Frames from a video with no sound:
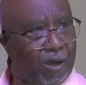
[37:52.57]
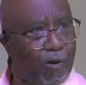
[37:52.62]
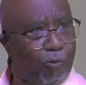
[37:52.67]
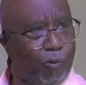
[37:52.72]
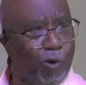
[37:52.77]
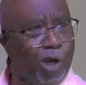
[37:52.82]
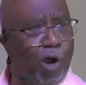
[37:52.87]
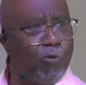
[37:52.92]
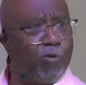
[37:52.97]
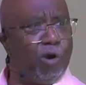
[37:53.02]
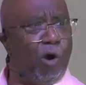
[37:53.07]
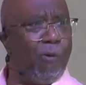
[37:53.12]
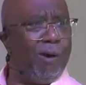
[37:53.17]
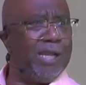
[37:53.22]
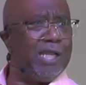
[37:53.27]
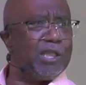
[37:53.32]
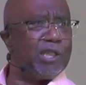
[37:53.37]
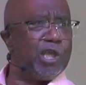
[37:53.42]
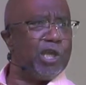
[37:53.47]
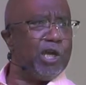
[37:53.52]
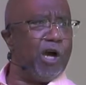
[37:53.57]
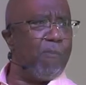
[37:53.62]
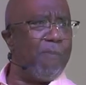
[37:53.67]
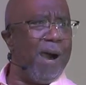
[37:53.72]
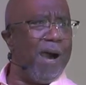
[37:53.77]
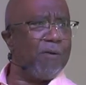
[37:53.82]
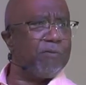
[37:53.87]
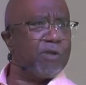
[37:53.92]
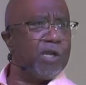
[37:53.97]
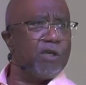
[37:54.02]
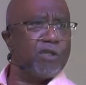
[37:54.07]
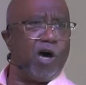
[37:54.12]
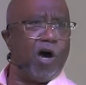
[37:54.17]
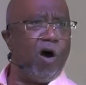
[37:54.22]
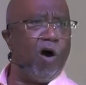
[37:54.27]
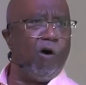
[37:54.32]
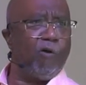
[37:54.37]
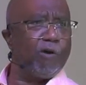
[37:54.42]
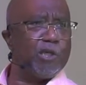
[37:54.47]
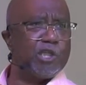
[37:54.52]
We don't know anything about the
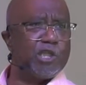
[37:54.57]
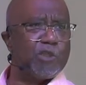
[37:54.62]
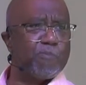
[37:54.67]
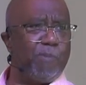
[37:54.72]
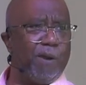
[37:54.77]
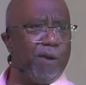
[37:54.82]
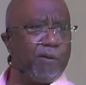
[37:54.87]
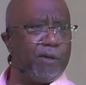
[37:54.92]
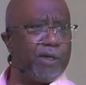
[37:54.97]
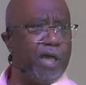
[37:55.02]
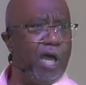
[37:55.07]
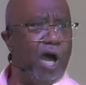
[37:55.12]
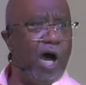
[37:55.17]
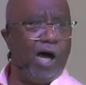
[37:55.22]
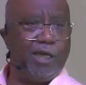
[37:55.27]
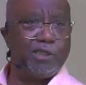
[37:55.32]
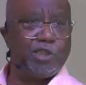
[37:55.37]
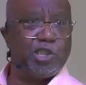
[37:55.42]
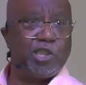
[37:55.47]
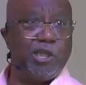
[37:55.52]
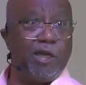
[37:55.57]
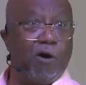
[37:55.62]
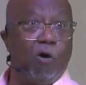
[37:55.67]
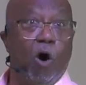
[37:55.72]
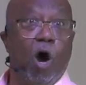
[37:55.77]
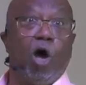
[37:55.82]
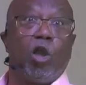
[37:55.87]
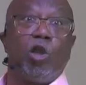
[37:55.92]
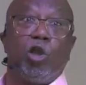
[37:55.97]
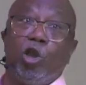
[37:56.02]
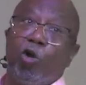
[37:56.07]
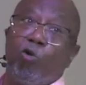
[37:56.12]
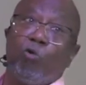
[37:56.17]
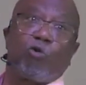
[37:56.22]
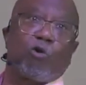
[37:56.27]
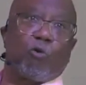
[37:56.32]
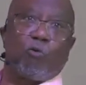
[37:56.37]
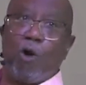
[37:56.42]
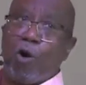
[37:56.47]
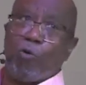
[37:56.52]
Holy Spirit until Luke
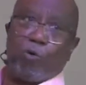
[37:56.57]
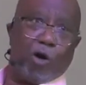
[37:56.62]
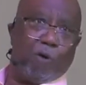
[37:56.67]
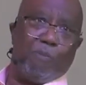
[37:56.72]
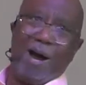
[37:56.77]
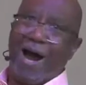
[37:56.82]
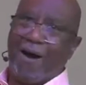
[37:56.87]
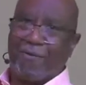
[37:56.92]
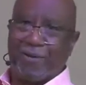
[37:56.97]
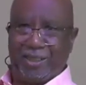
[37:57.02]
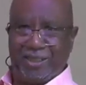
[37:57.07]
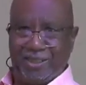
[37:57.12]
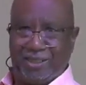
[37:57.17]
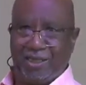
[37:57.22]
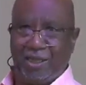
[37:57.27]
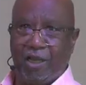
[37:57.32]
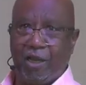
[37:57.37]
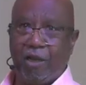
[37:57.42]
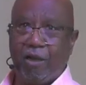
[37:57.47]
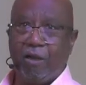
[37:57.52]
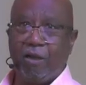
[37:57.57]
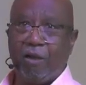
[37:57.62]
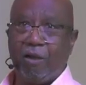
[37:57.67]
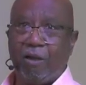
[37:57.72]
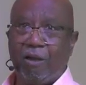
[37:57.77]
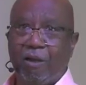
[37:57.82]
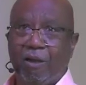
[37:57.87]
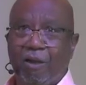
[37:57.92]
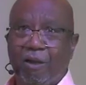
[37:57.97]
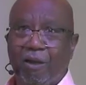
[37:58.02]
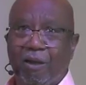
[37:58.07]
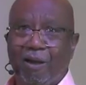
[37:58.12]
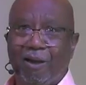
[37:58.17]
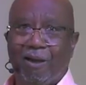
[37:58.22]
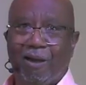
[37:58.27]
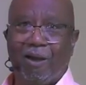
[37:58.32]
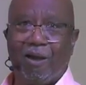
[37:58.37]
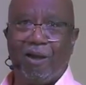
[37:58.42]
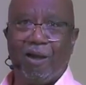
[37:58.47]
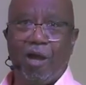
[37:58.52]
wrote about it
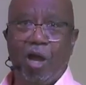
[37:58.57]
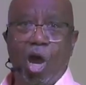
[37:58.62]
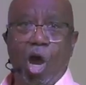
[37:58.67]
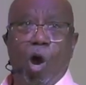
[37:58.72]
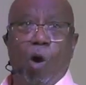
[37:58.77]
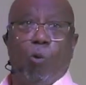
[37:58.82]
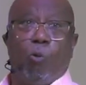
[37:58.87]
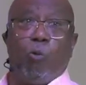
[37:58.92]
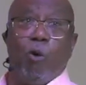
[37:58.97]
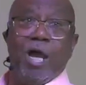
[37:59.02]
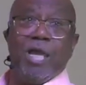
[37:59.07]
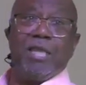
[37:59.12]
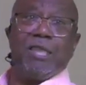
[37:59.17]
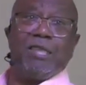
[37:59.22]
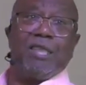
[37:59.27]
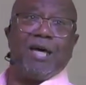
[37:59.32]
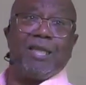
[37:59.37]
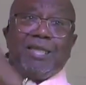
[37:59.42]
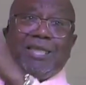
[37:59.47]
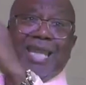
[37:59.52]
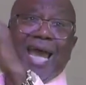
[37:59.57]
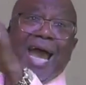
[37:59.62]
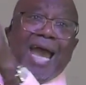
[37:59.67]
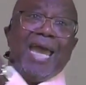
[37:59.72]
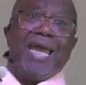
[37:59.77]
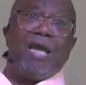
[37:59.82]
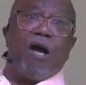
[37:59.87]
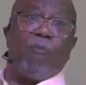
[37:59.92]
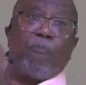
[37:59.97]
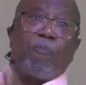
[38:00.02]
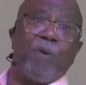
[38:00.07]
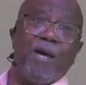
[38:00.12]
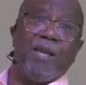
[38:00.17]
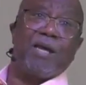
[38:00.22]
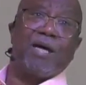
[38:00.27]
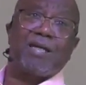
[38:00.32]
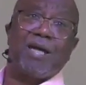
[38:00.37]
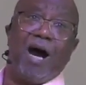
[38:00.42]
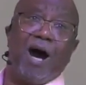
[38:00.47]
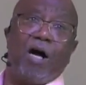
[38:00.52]
when the day of
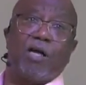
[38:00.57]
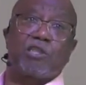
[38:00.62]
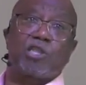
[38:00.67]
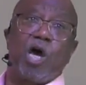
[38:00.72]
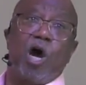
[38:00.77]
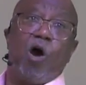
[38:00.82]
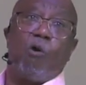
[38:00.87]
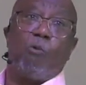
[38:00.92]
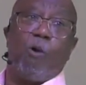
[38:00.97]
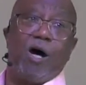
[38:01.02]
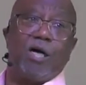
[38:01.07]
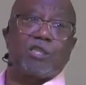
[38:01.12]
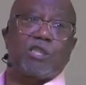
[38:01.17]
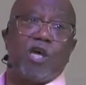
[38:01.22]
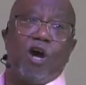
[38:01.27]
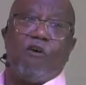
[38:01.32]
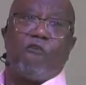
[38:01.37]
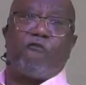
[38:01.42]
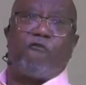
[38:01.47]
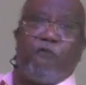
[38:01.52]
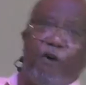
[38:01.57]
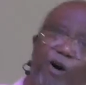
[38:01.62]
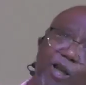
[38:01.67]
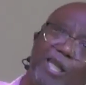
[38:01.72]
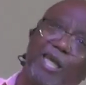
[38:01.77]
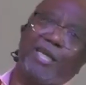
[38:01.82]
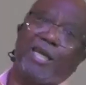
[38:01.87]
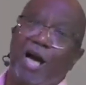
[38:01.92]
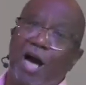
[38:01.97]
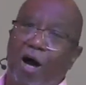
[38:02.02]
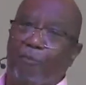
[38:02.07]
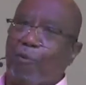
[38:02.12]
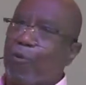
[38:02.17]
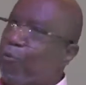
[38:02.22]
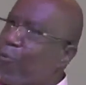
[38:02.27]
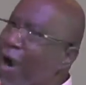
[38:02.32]
Pentecost was fully come.